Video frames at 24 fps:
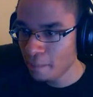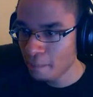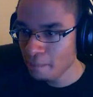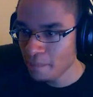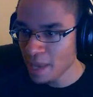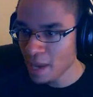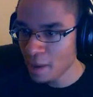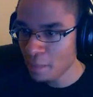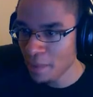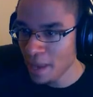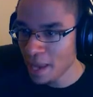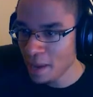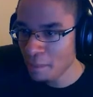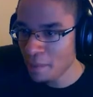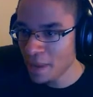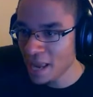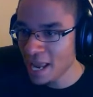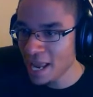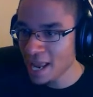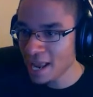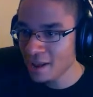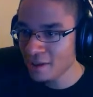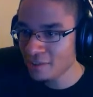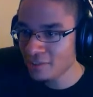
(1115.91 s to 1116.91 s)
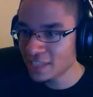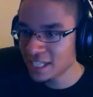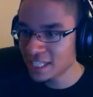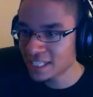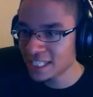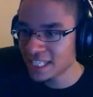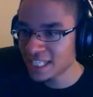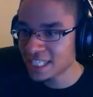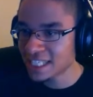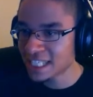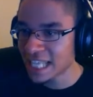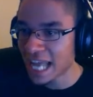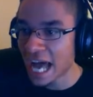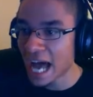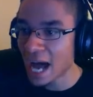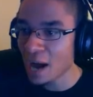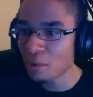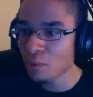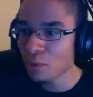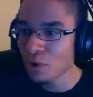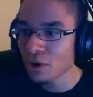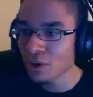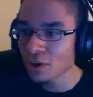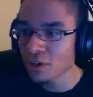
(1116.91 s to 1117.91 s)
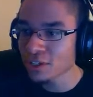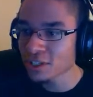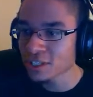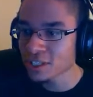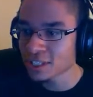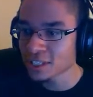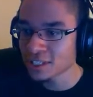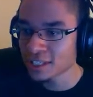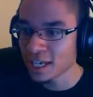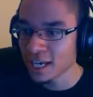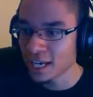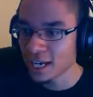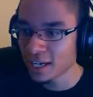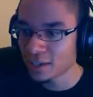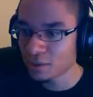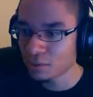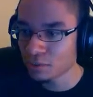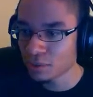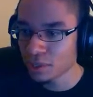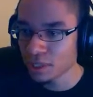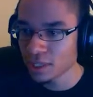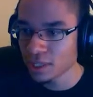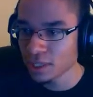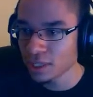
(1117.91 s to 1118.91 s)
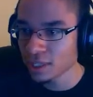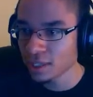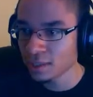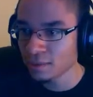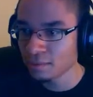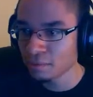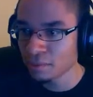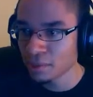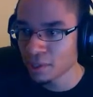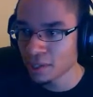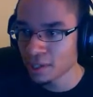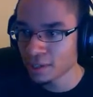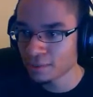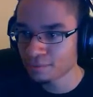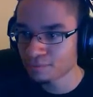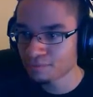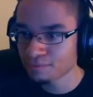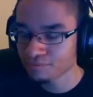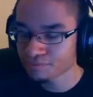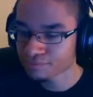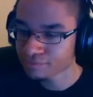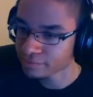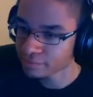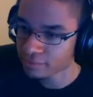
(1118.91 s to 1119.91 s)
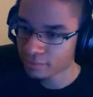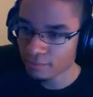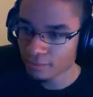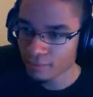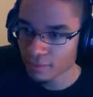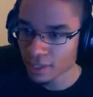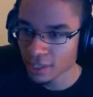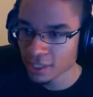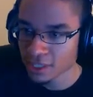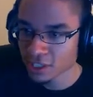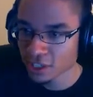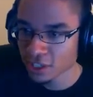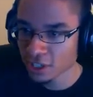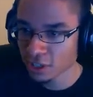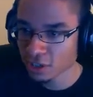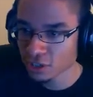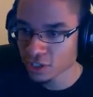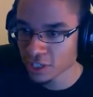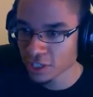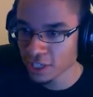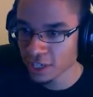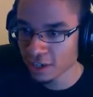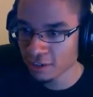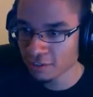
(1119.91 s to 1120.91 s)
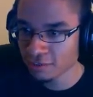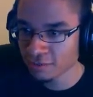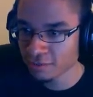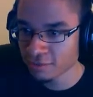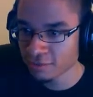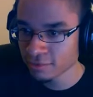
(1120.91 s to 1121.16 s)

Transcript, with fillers: Pew, pew, pew. This is Star Wars. Not really, but close enough.